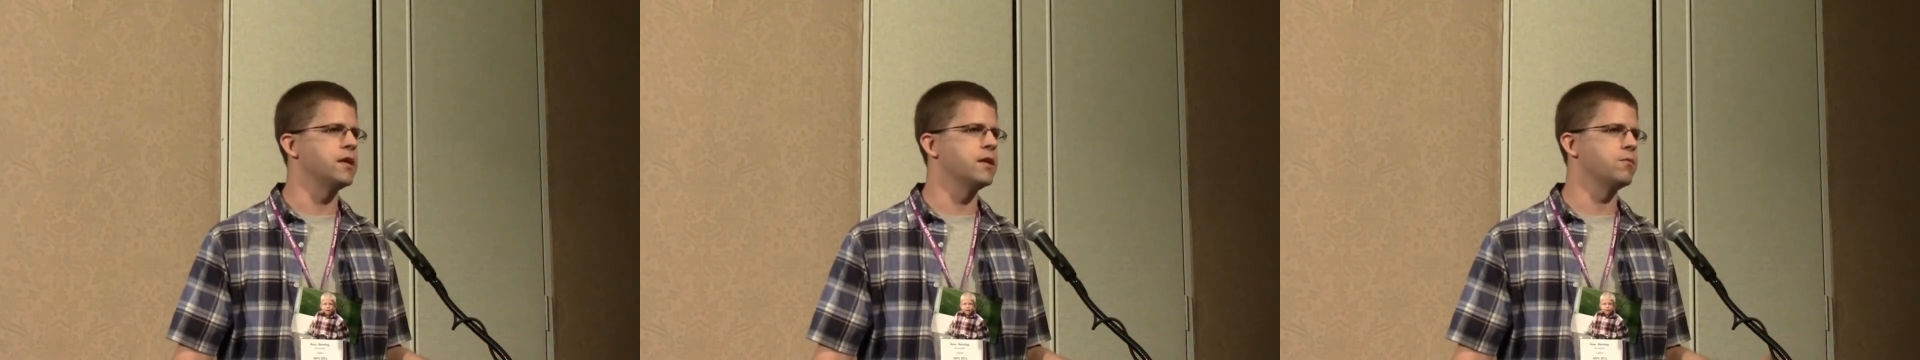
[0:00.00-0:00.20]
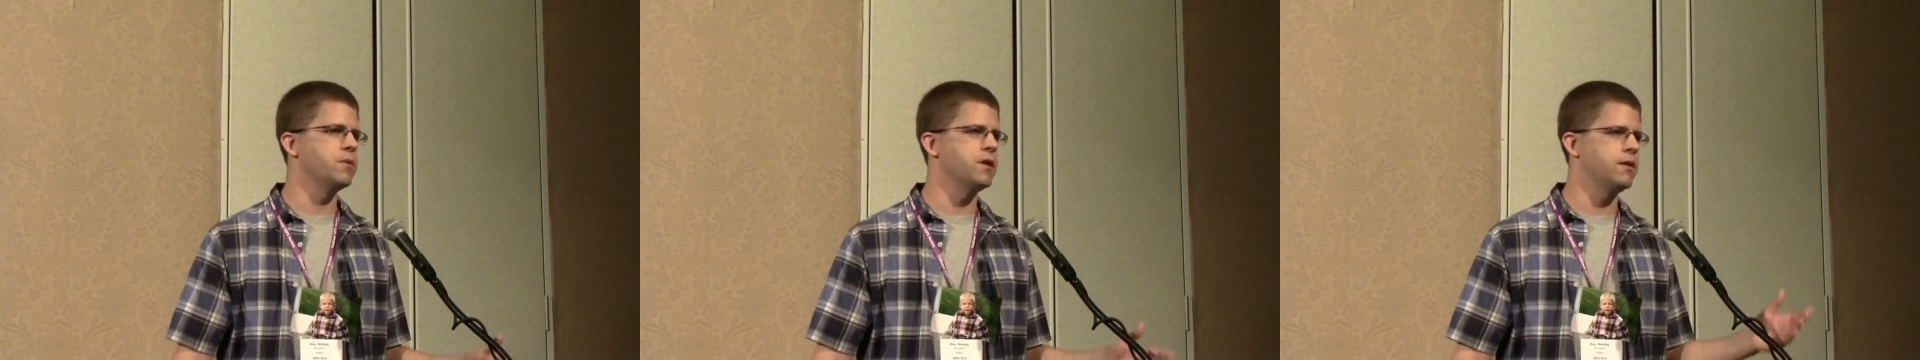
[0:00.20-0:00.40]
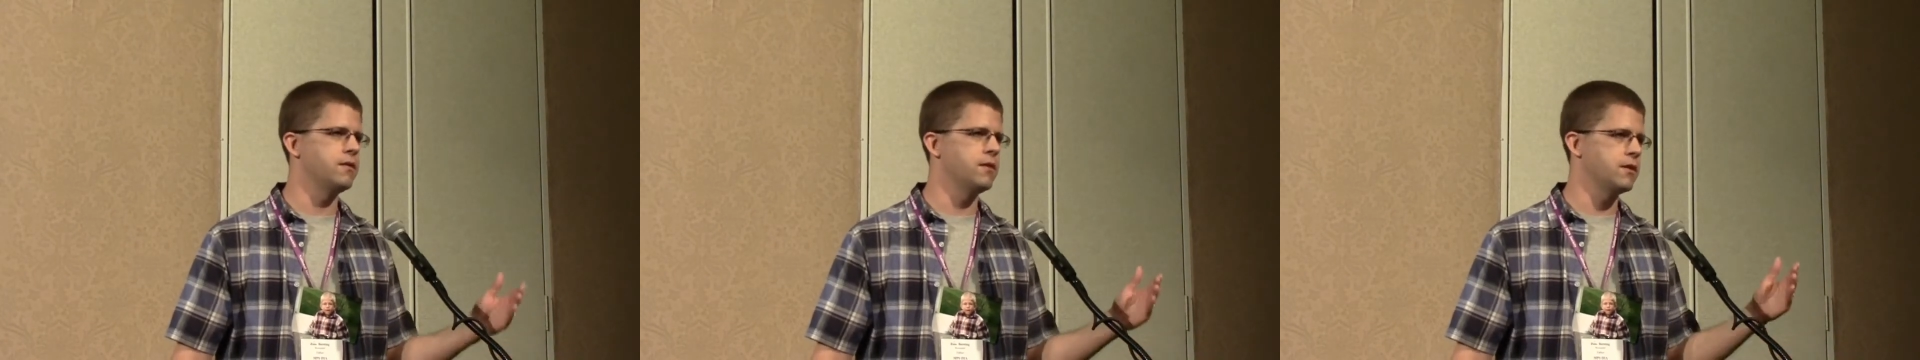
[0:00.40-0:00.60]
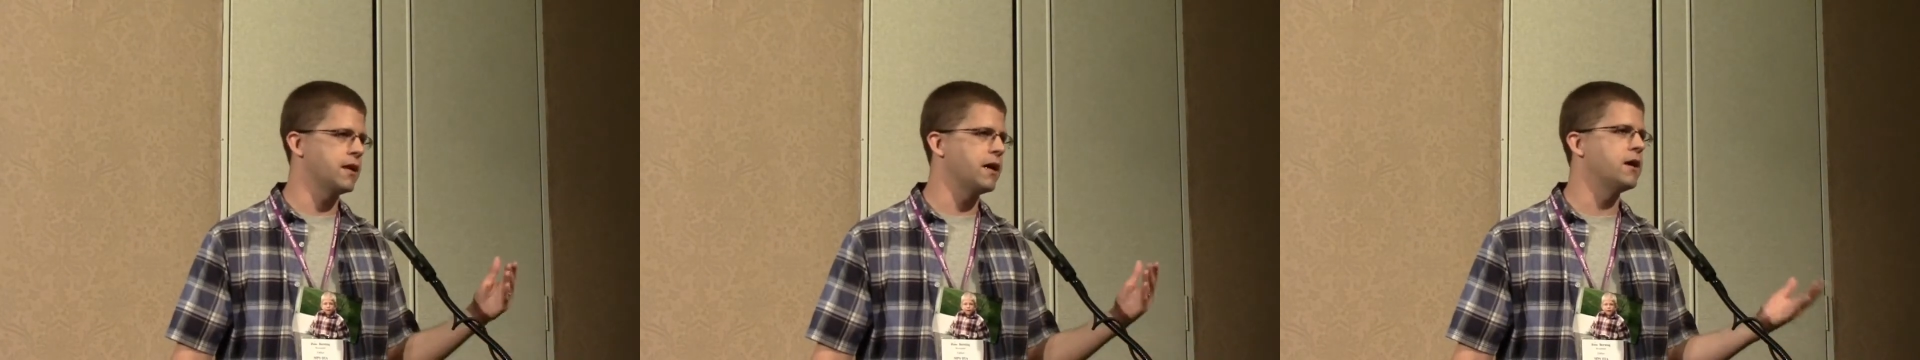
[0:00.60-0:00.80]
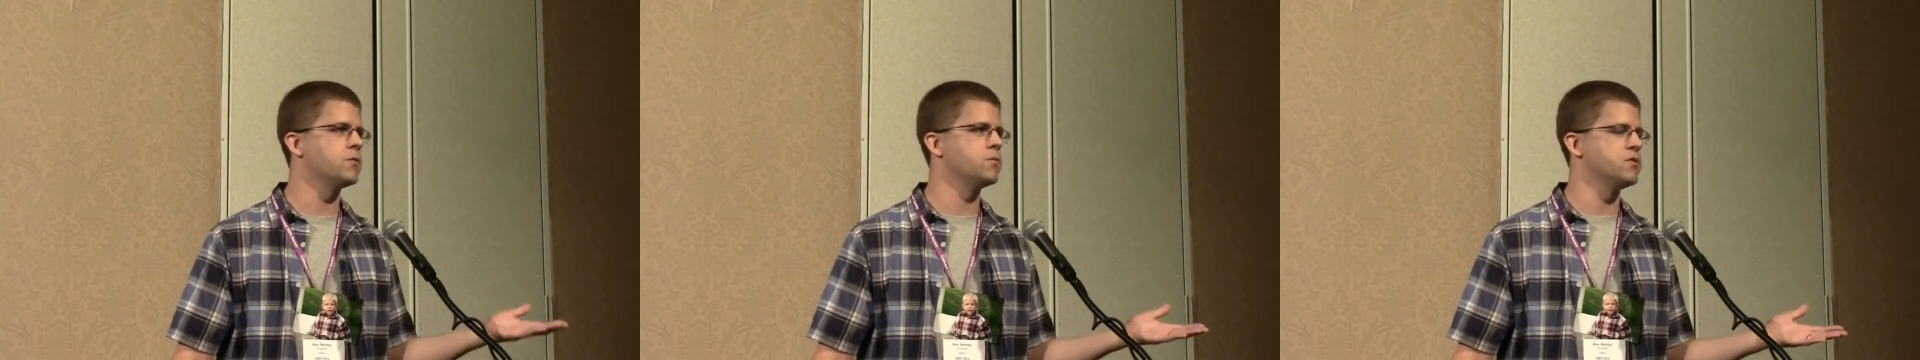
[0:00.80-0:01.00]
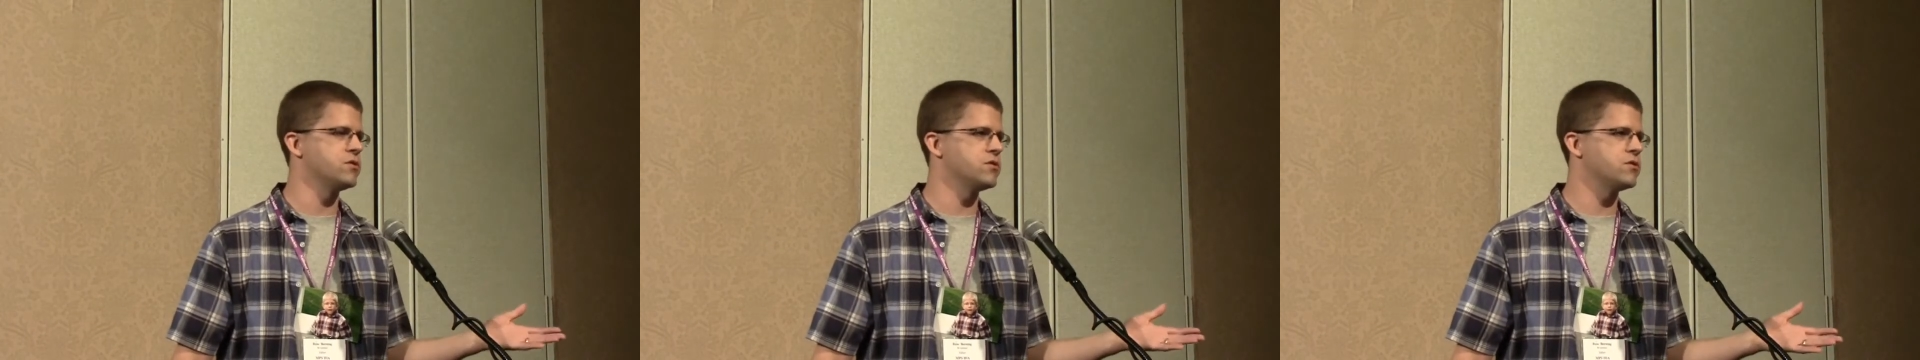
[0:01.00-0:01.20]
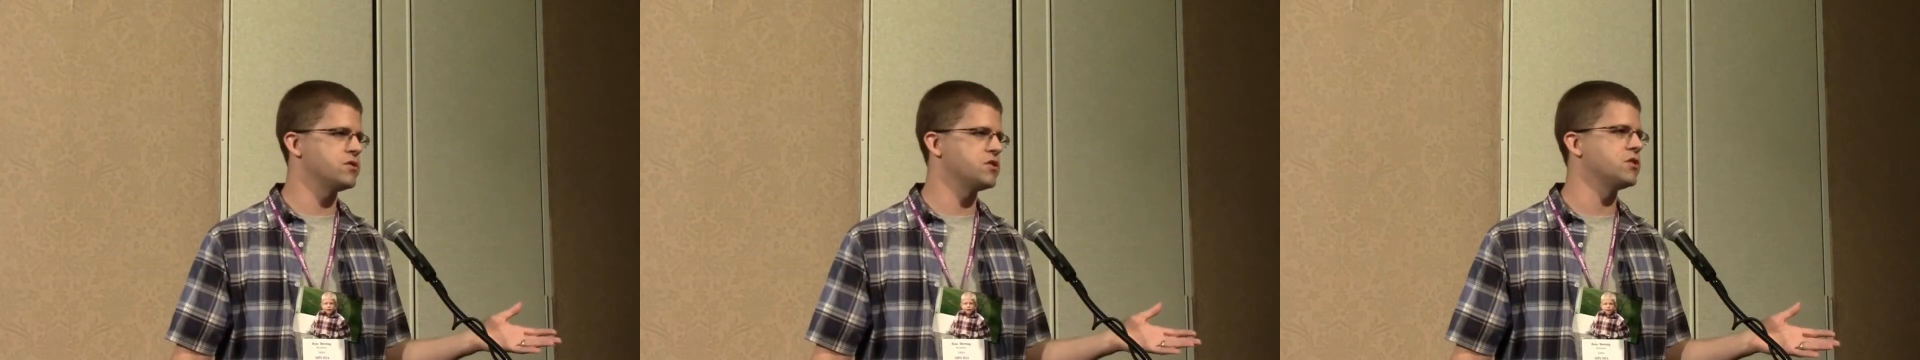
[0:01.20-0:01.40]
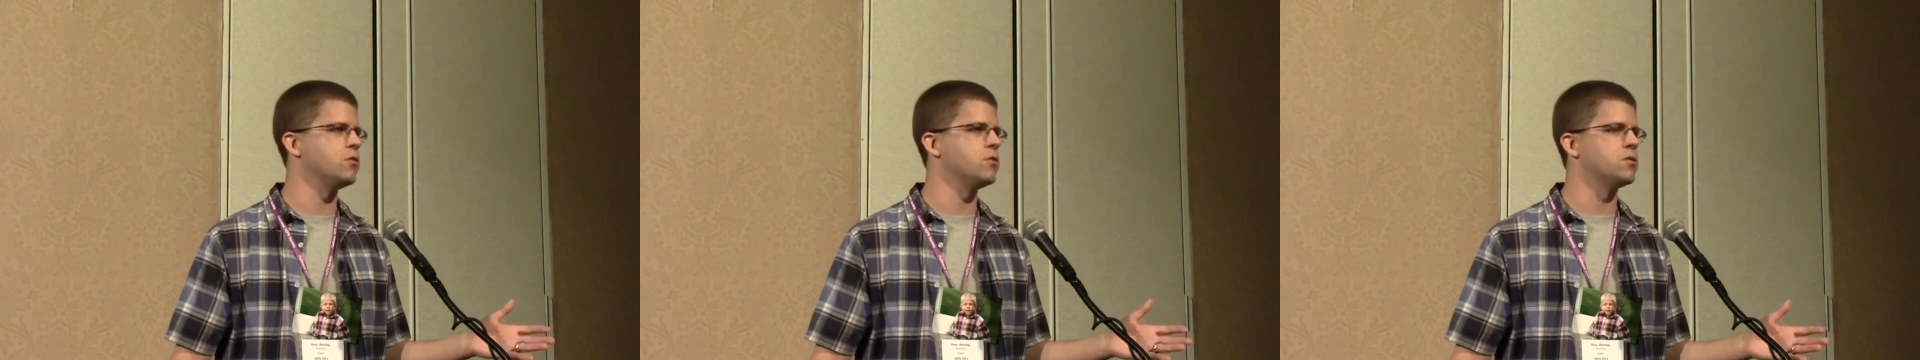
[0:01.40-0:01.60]
and we Econ was
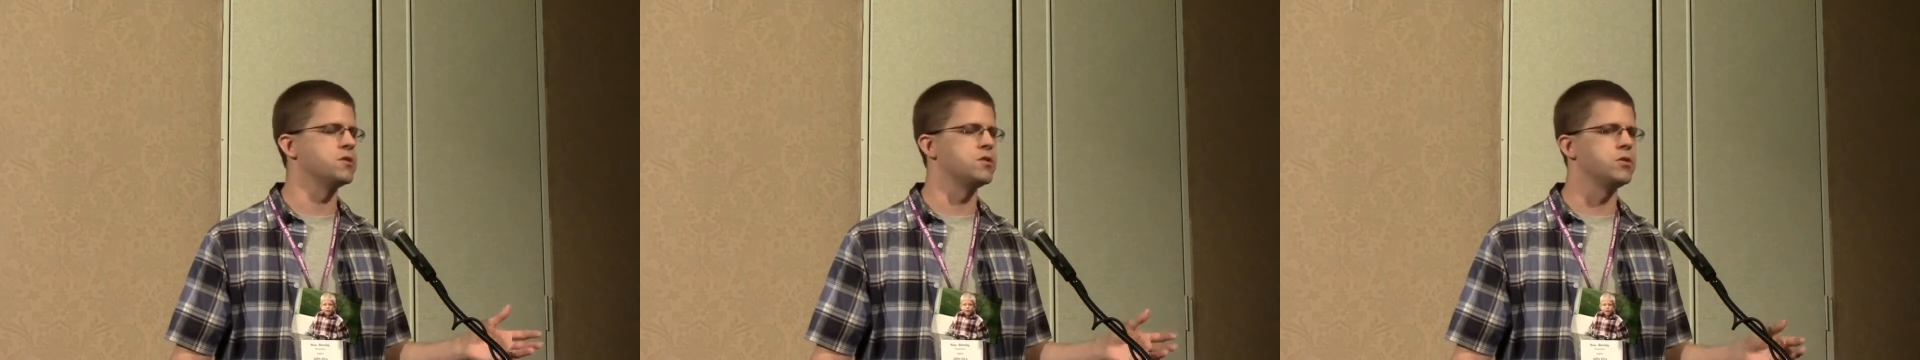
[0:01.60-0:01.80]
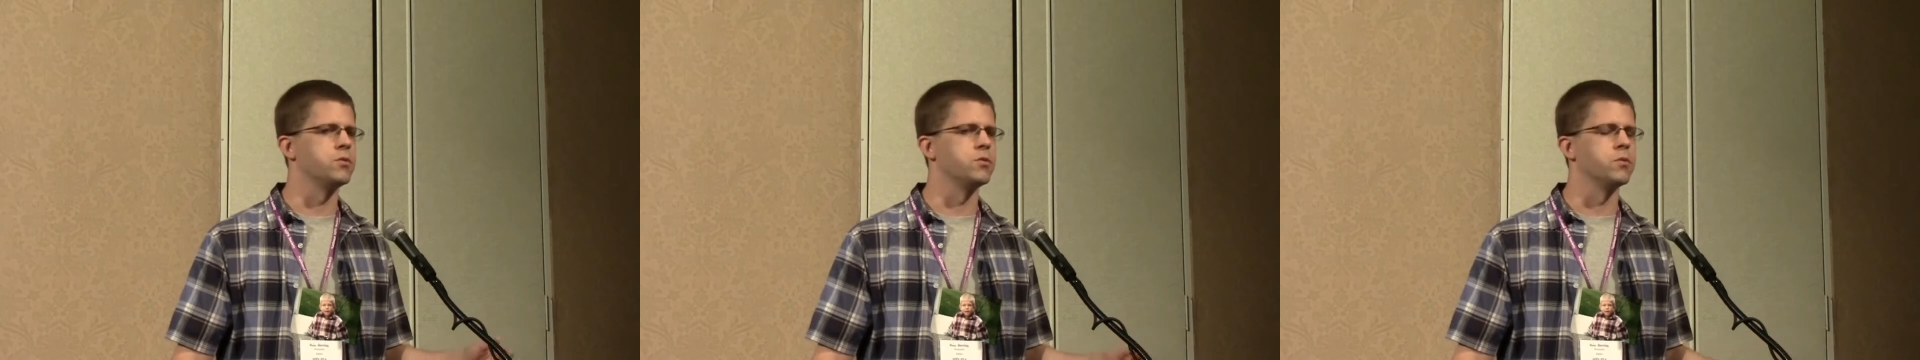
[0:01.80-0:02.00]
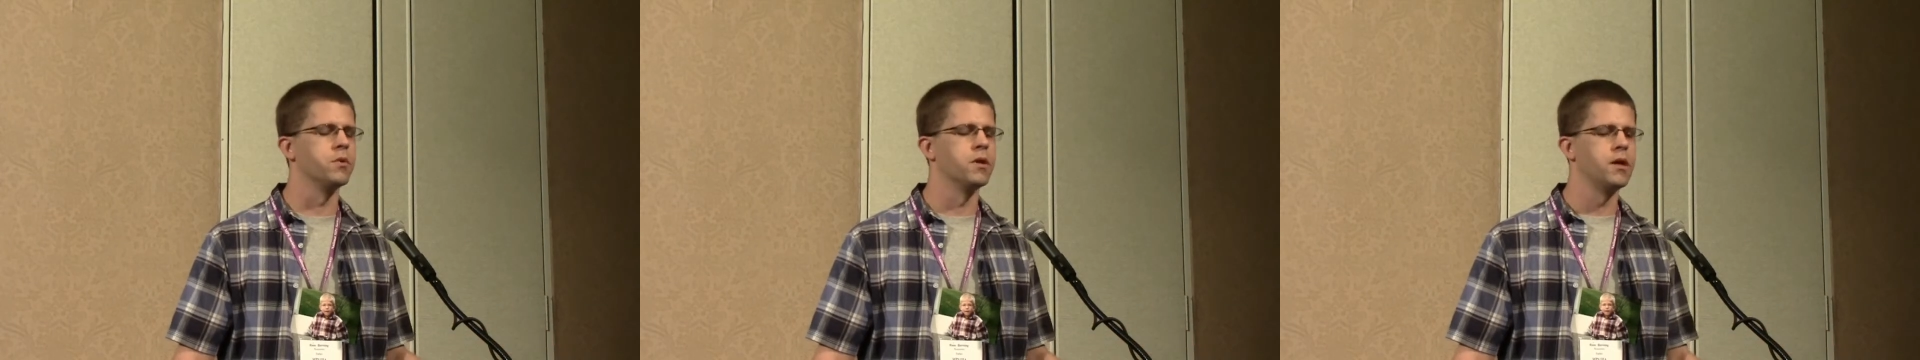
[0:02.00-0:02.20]
still only two.